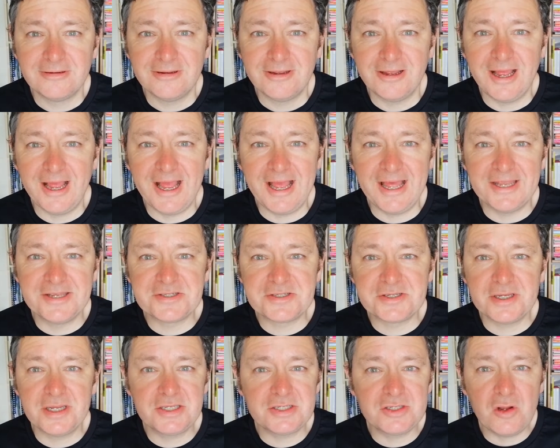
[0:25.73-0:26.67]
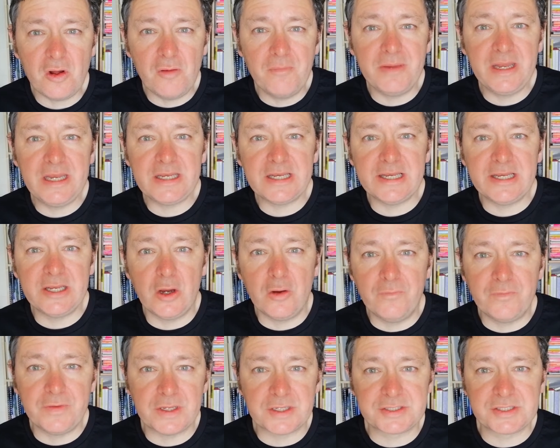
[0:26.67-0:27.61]
And it's not immediately
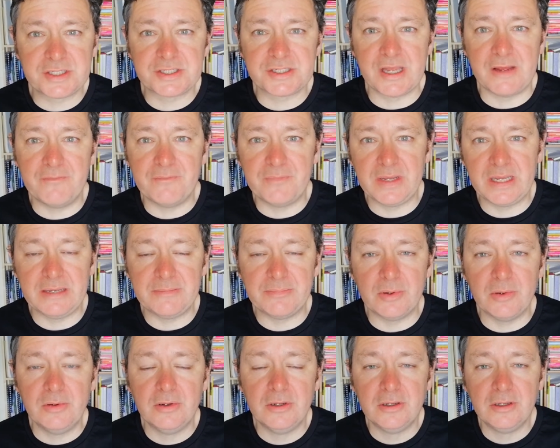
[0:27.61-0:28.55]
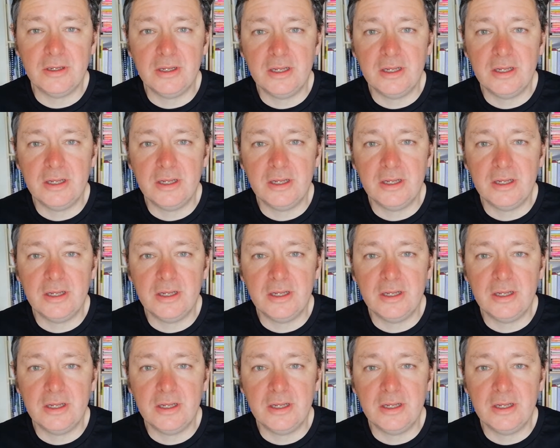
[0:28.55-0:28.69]
obvious to some people,